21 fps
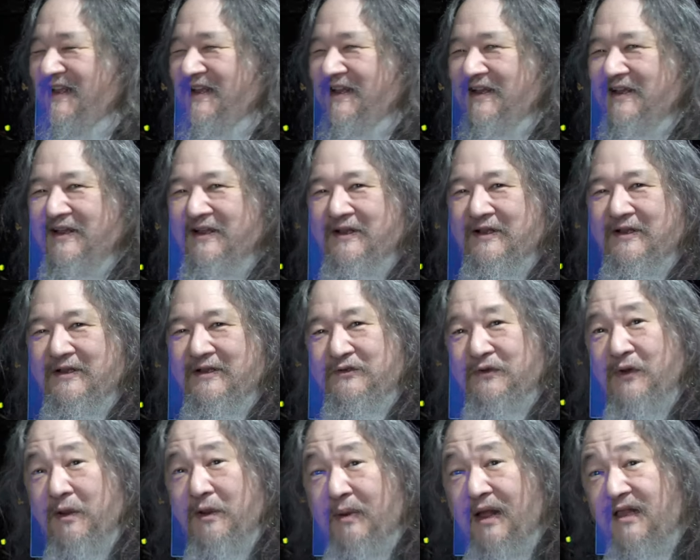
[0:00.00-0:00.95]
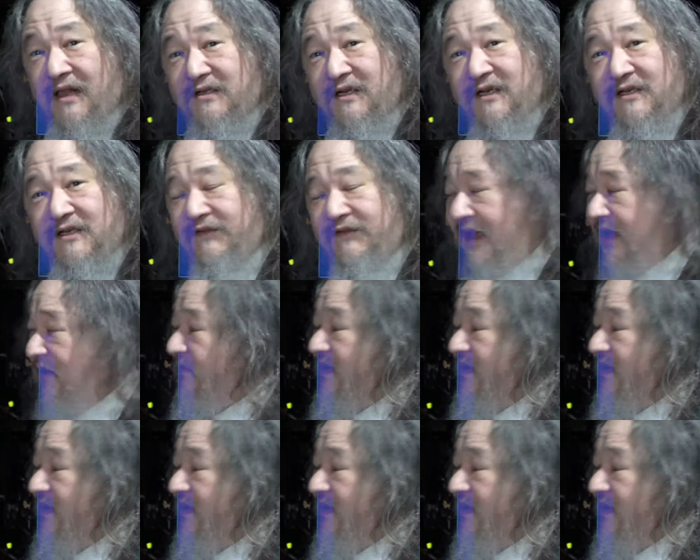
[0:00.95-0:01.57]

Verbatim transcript: uh, so I apologize for that.